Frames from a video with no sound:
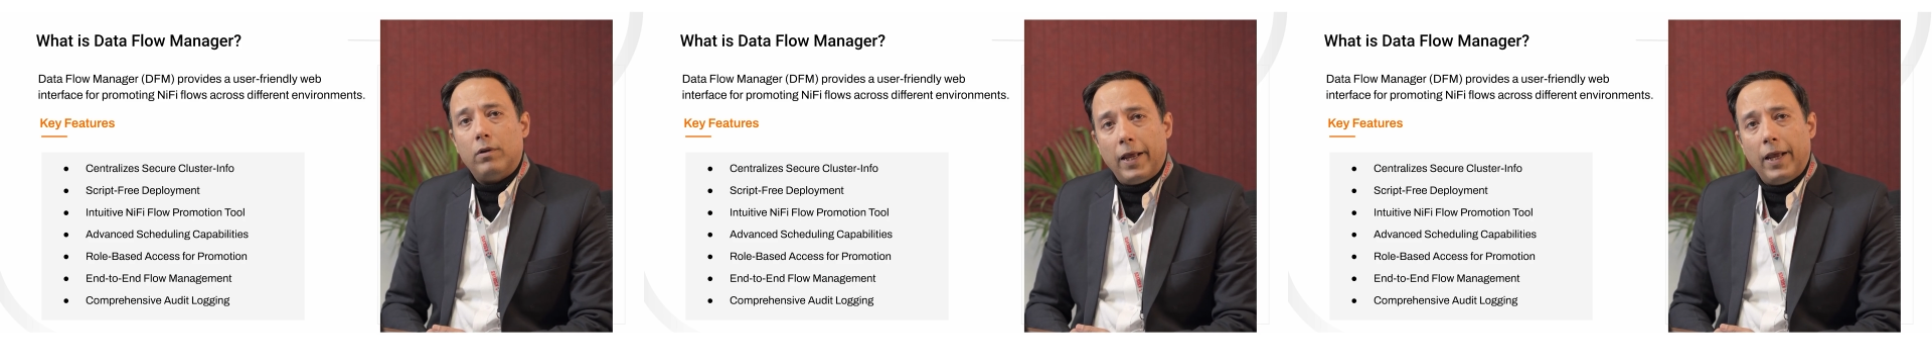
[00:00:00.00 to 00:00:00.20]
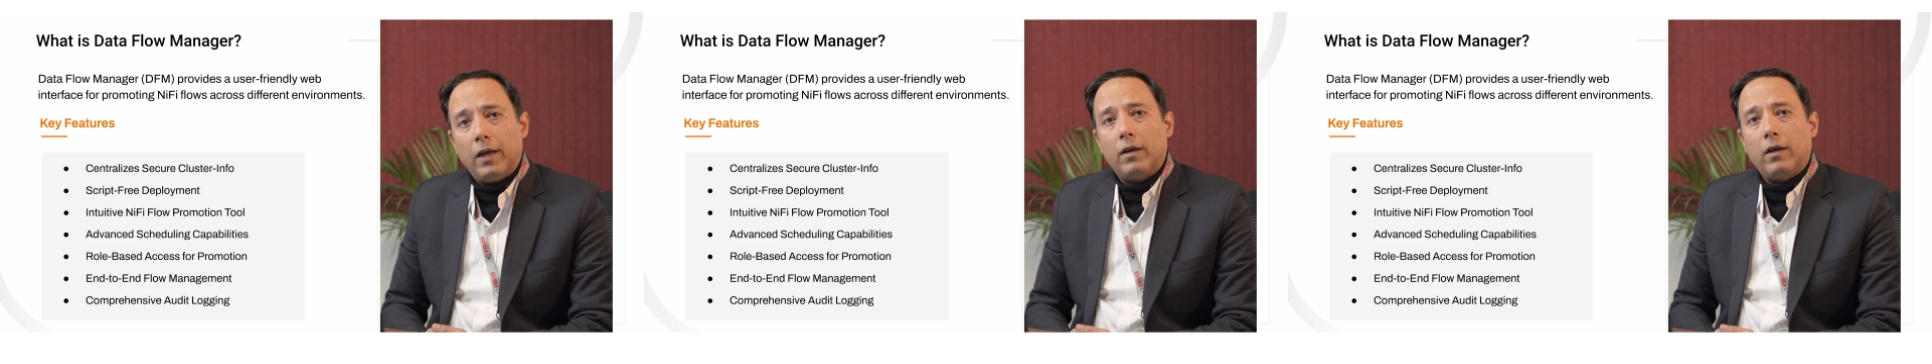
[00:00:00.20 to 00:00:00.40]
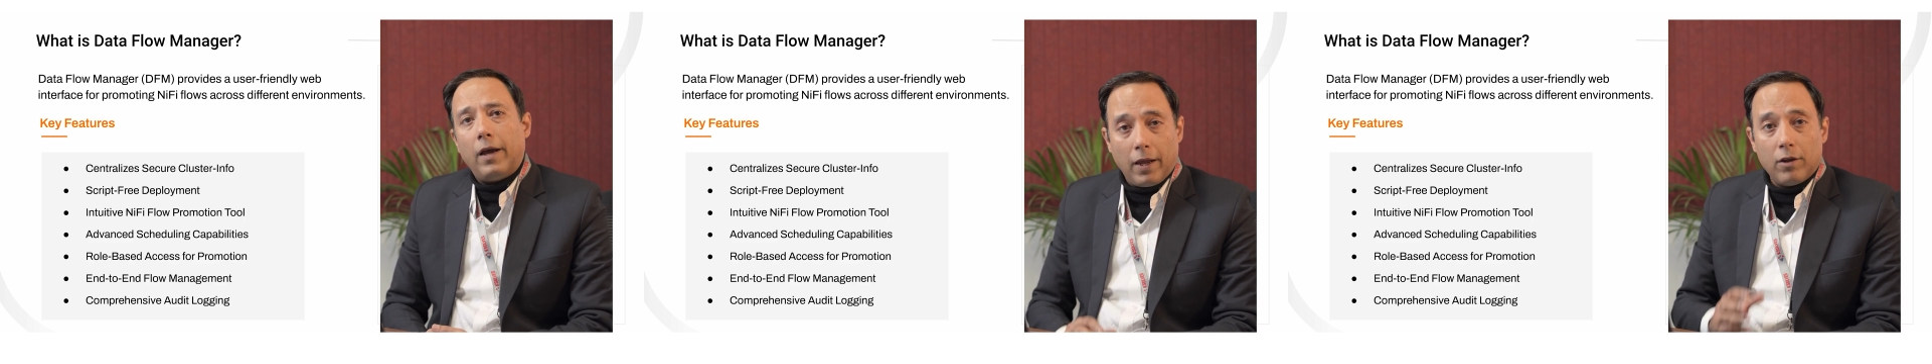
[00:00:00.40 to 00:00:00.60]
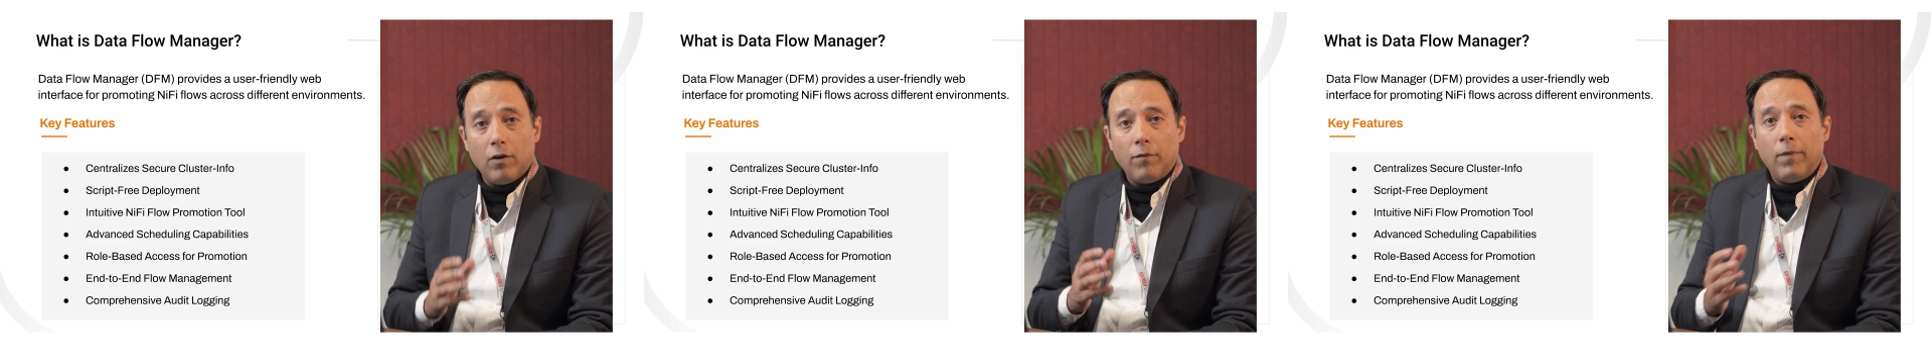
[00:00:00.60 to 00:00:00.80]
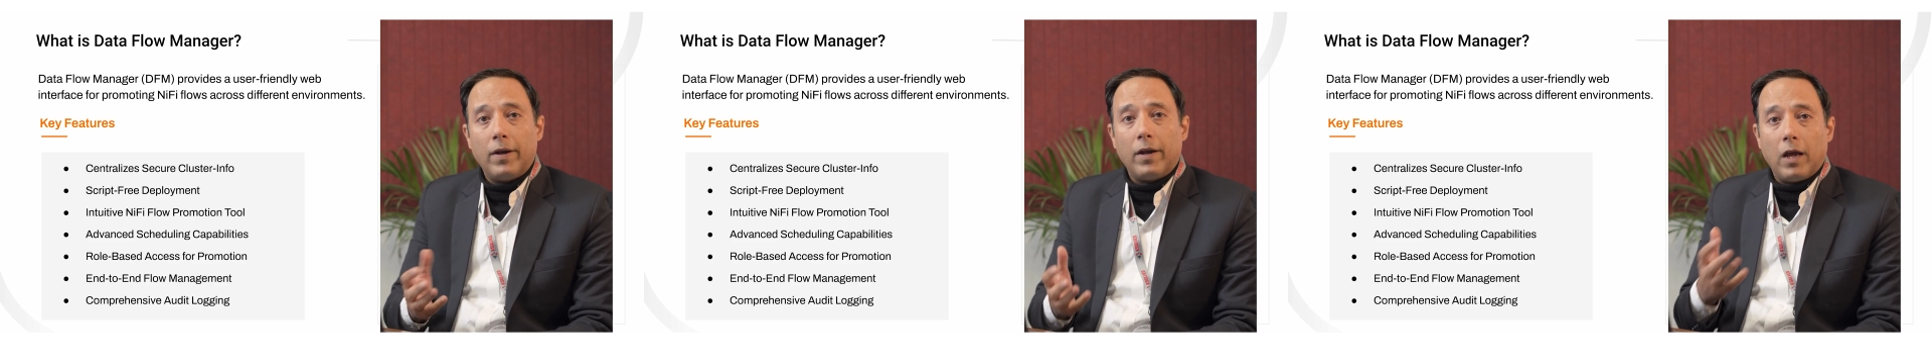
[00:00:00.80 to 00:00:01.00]
take any
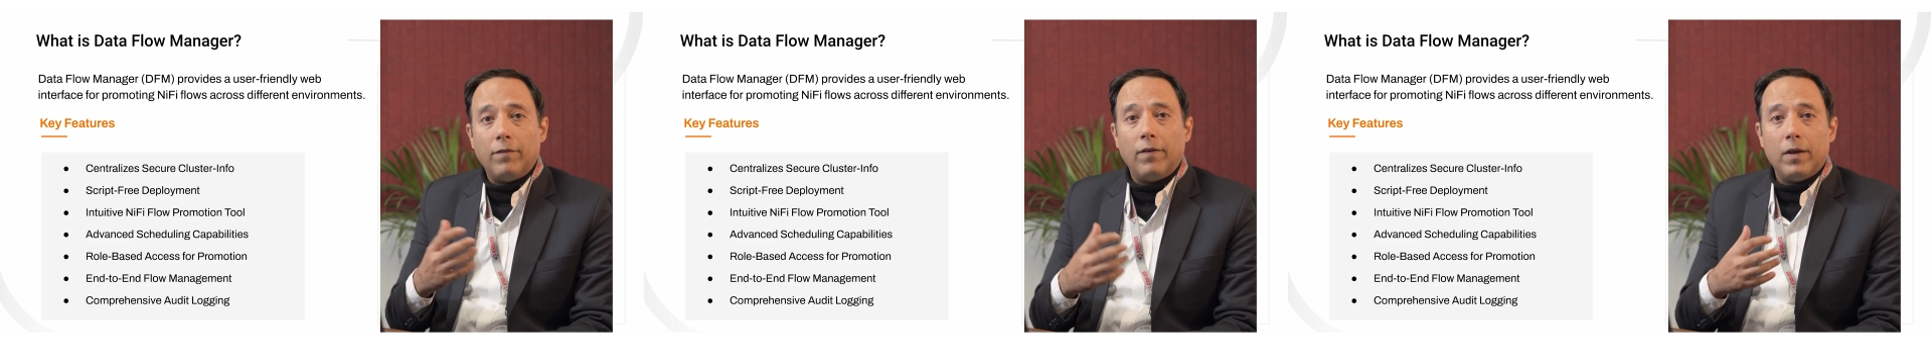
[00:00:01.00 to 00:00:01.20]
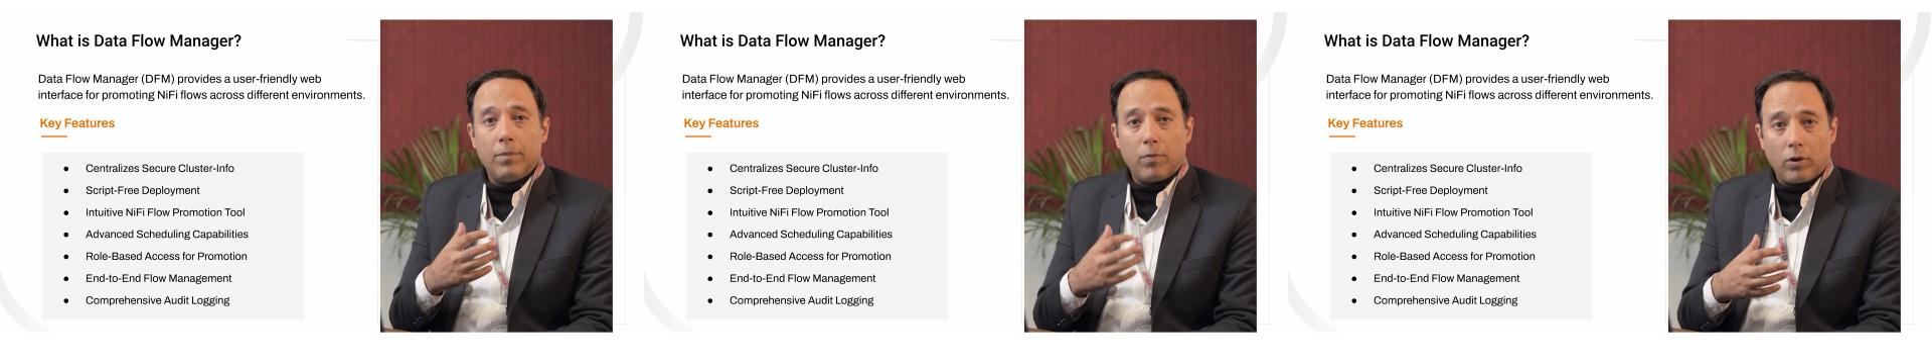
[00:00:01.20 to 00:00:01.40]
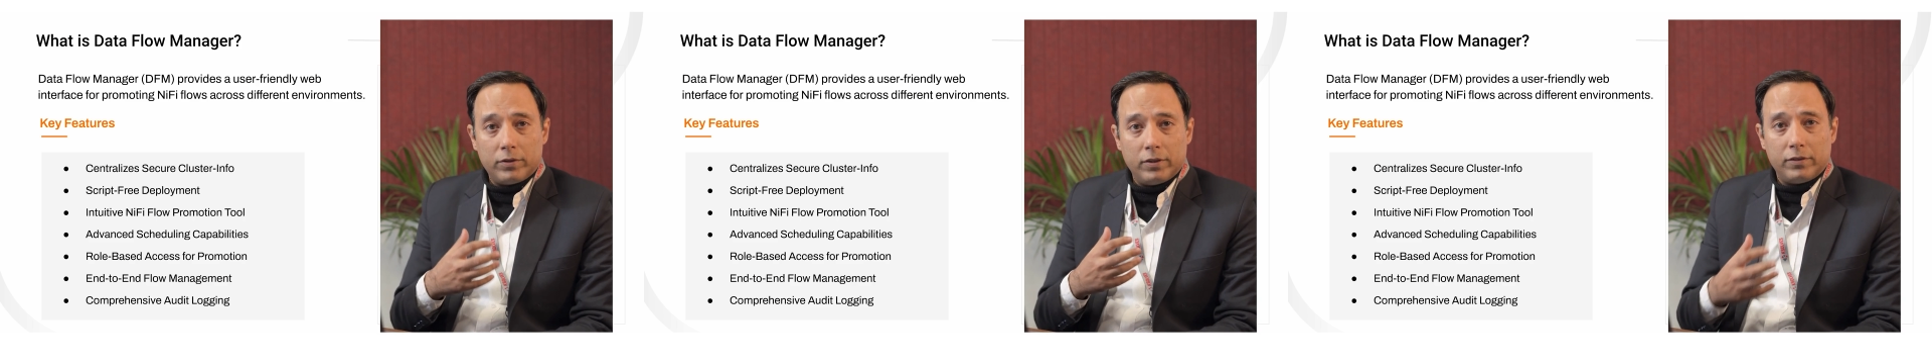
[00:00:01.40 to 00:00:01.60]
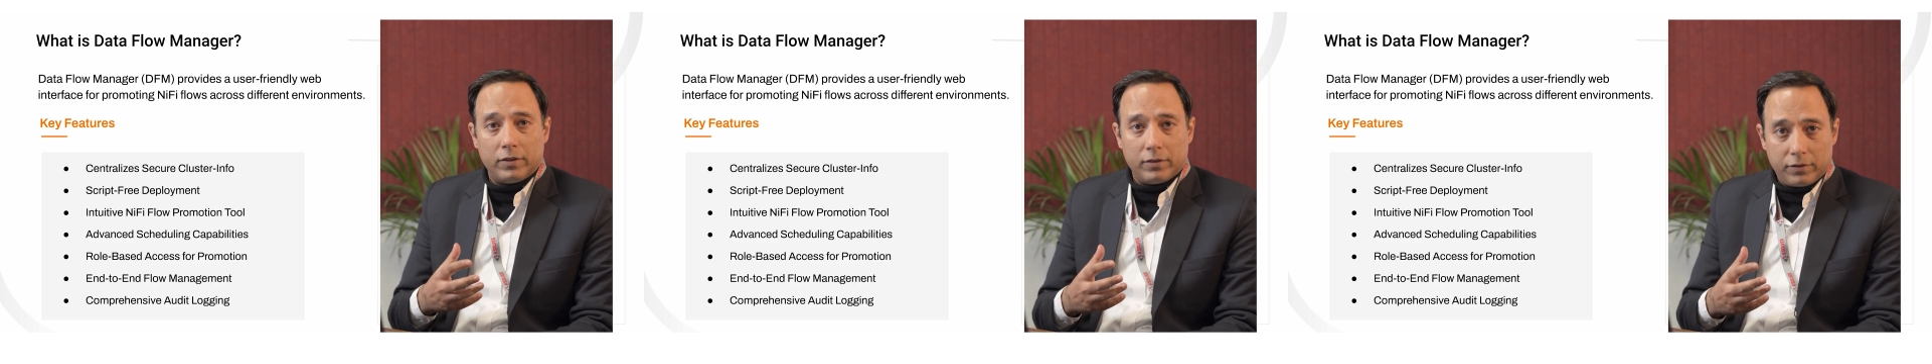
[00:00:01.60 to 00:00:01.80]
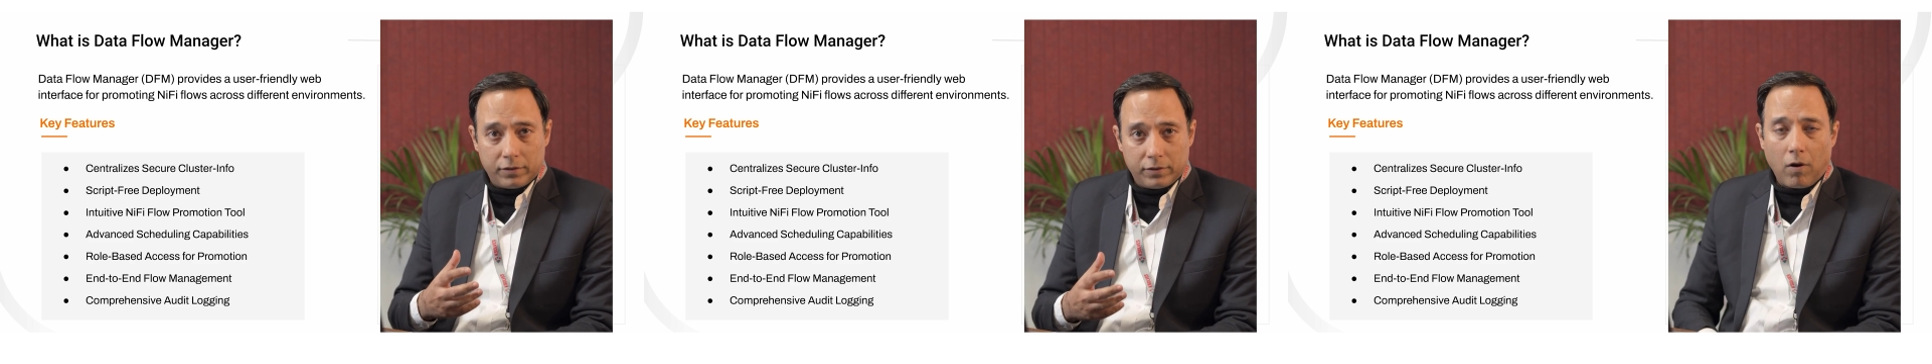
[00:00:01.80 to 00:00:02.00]
of my NiFi
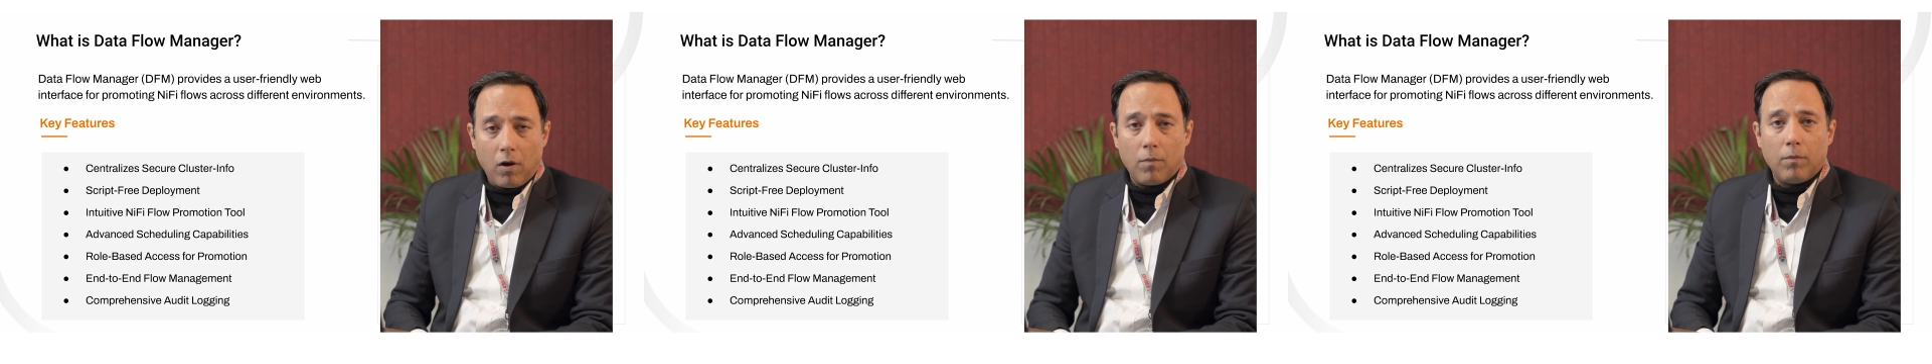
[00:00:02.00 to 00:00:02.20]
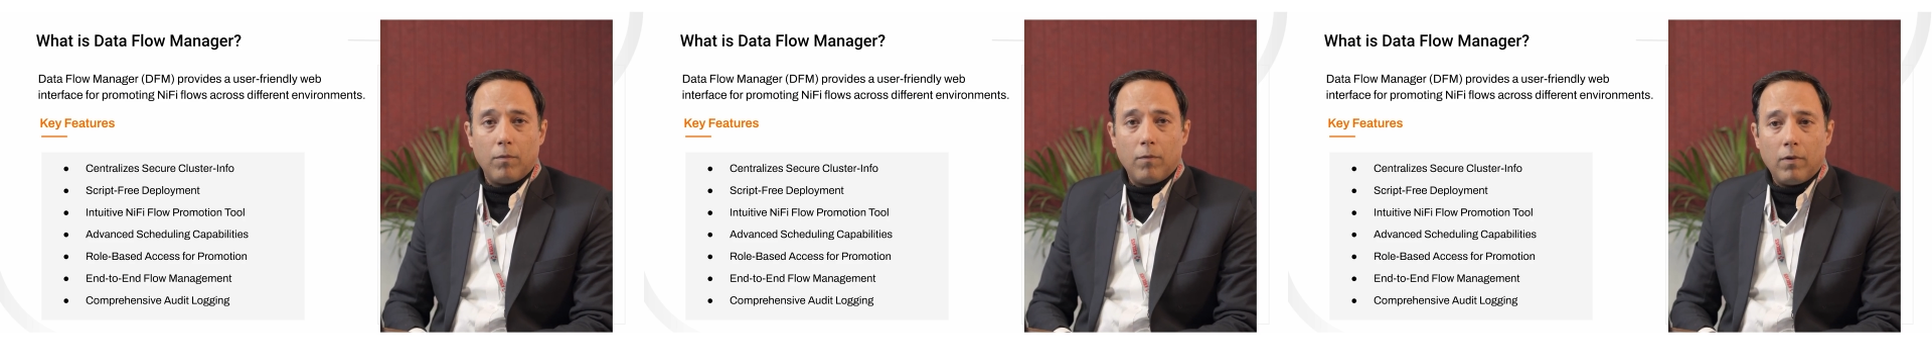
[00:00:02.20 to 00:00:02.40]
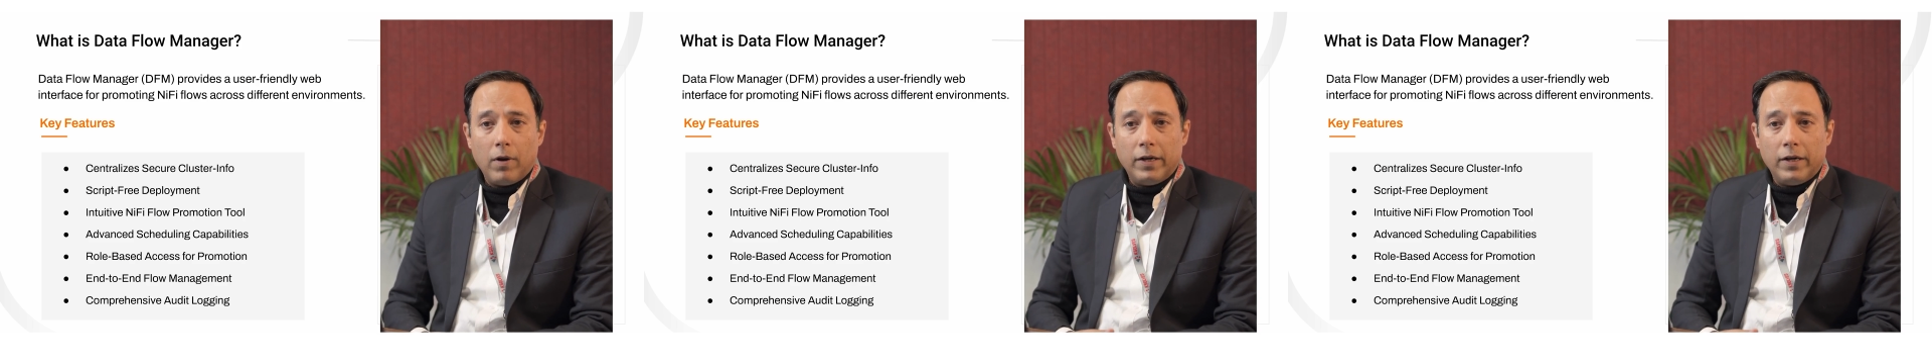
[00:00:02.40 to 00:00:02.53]
processes from,